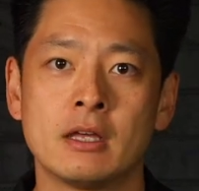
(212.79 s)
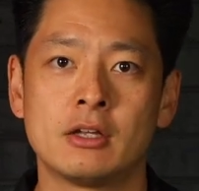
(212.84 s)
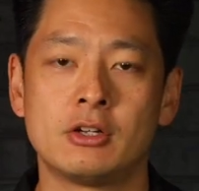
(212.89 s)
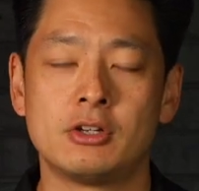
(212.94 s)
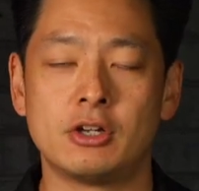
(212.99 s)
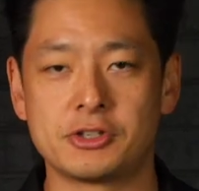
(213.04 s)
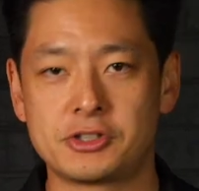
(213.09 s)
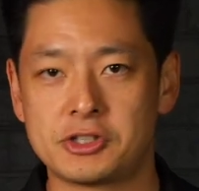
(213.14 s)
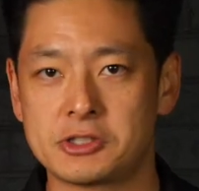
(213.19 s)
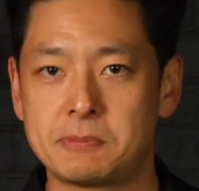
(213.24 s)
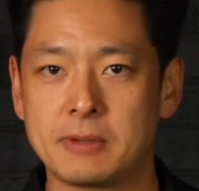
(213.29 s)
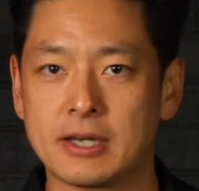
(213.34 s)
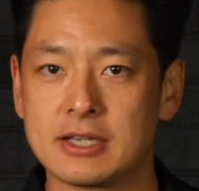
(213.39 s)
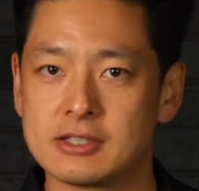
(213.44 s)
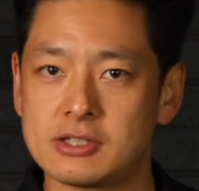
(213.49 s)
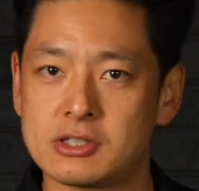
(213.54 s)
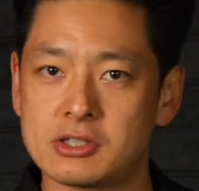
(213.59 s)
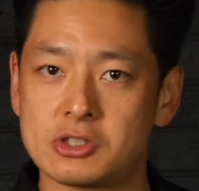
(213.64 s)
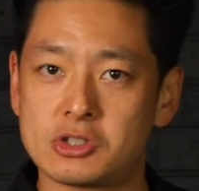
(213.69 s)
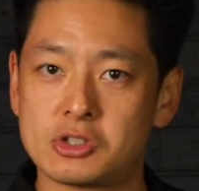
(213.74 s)
not just
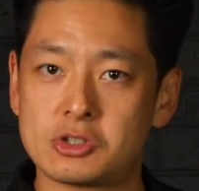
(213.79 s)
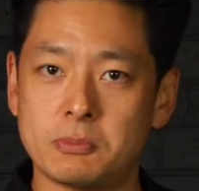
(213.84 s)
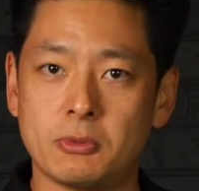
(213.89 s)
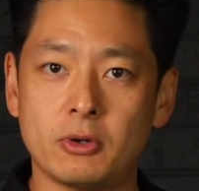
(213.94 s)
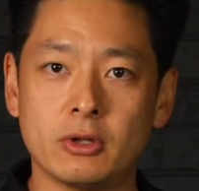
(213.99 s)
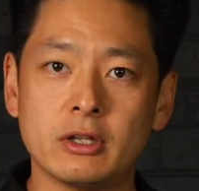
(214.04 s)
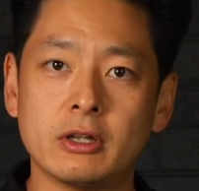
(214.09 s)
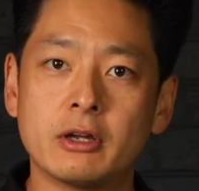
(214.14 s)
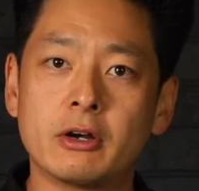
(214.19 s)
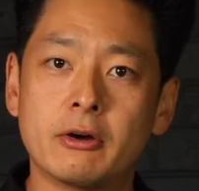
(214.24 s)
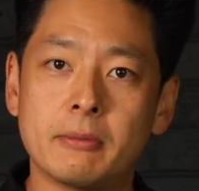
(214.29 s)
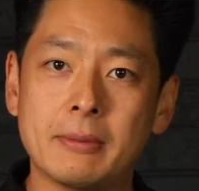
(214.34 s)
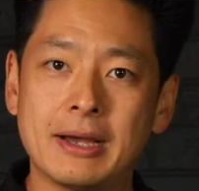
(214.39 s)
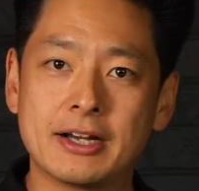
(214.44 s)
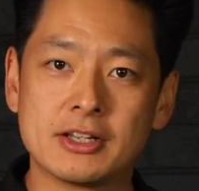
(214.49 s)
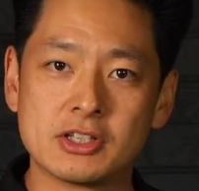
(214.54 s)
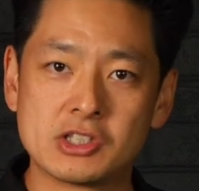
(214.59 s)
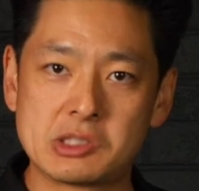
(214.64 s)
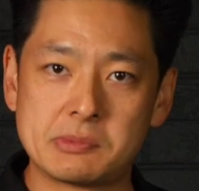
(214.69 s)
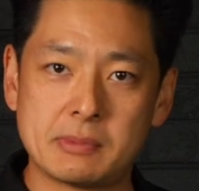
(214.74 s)
because it's a smaller
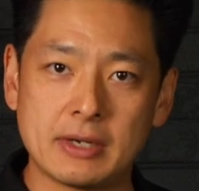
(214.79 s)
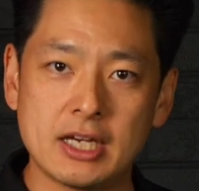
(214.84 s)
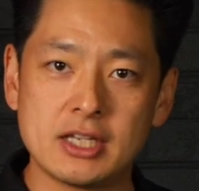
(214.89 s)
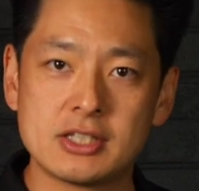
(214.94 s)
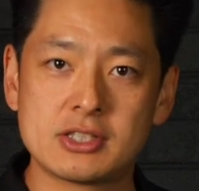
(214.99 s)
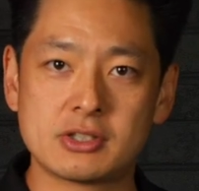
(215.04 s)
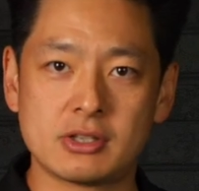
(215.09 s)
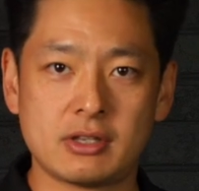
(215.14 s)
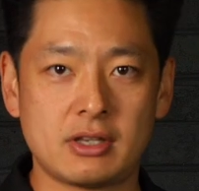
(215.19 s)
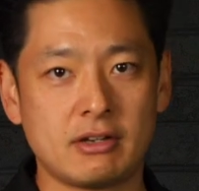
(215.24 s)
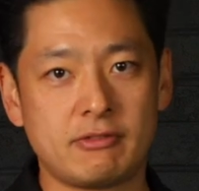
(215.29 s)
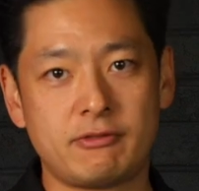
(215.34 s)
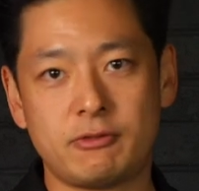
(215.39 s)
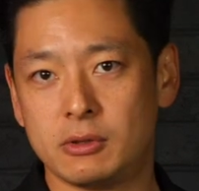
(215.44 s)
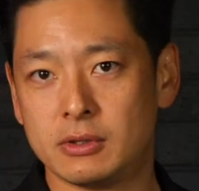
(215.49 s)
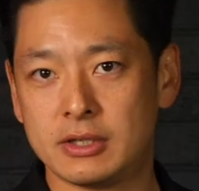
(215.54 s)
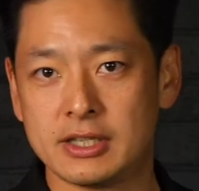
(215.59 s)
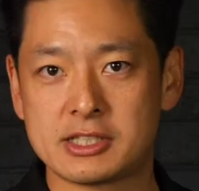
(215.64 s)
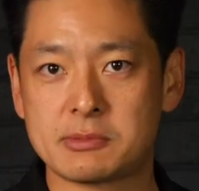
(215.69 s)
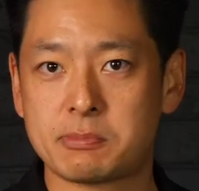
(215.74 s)
amount of space, so
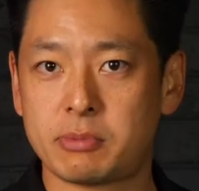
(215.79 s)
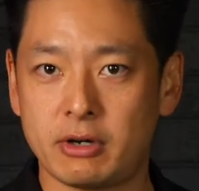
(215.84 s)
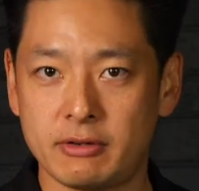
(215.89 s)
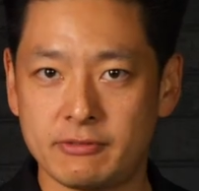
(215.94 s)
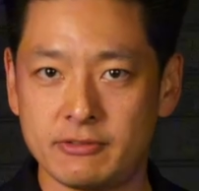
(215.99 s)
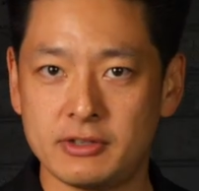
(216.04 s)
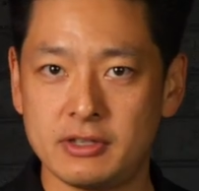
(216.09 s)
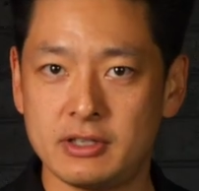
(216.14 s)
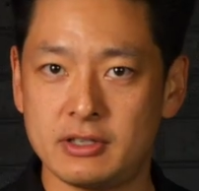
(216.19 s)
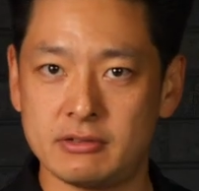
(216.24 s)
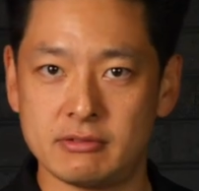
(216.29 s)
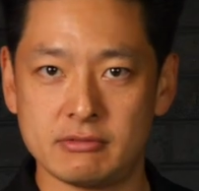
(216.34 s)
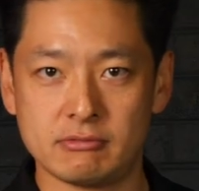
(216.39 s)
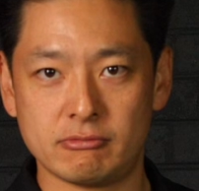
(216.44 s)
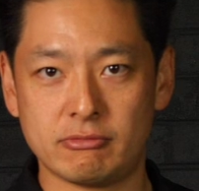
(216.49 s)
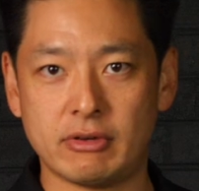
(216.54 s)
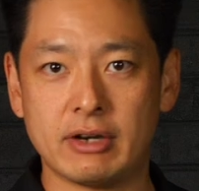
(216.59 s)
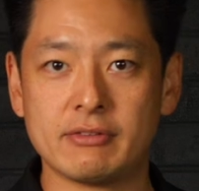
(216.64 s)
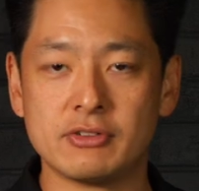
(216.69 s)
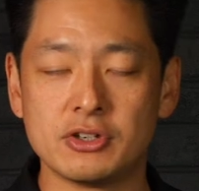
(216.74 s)
therefore less profit and
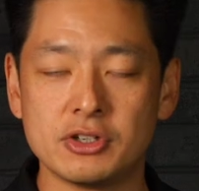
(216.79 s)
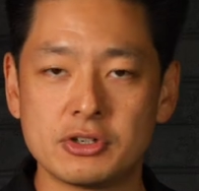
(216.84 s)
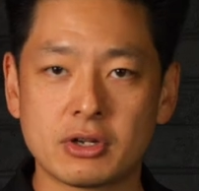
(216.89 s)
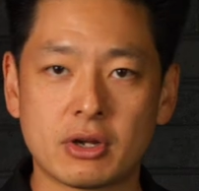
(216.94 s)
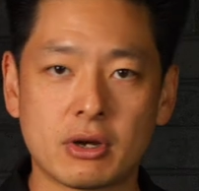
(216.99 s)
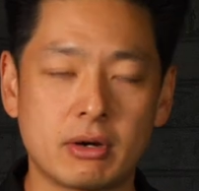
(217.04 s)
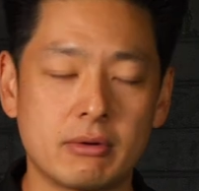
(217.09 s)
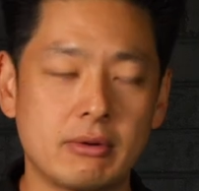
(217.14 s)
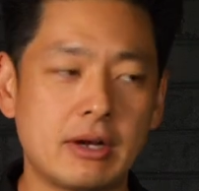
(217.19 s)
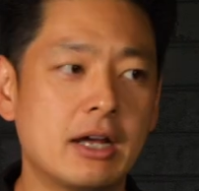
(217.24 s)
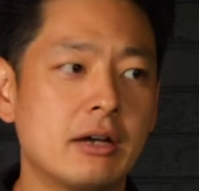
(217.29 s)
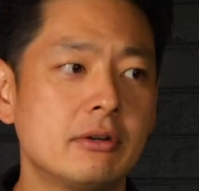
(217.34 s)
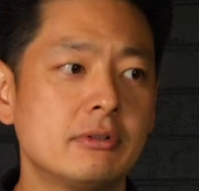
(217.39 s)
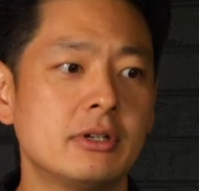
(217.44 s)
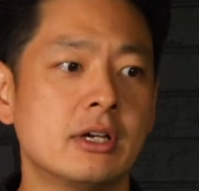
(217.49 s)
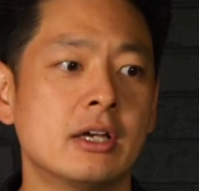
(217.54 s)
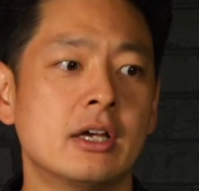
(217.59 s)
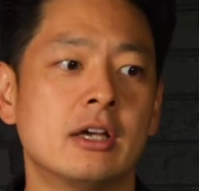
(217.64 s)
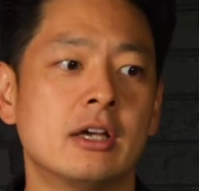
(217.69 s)
revenue to go around,